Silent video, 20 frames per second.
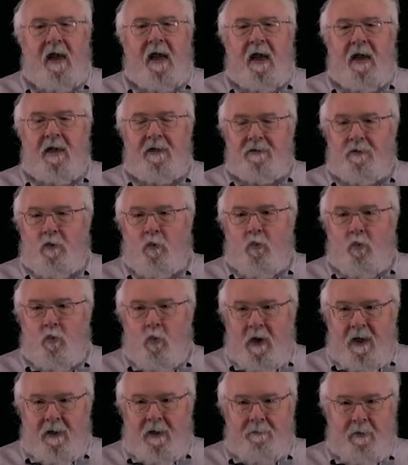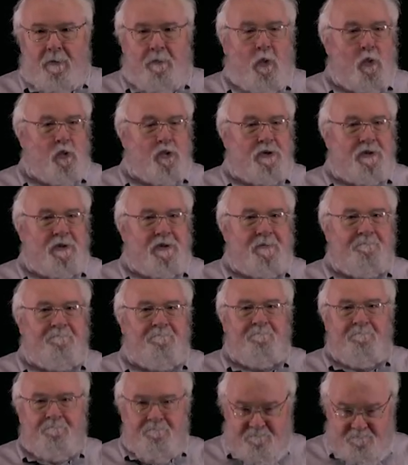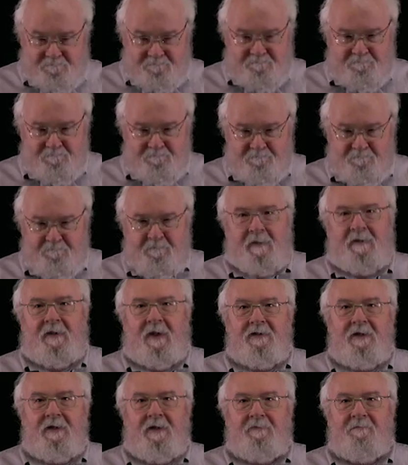as winning proportions. That's it.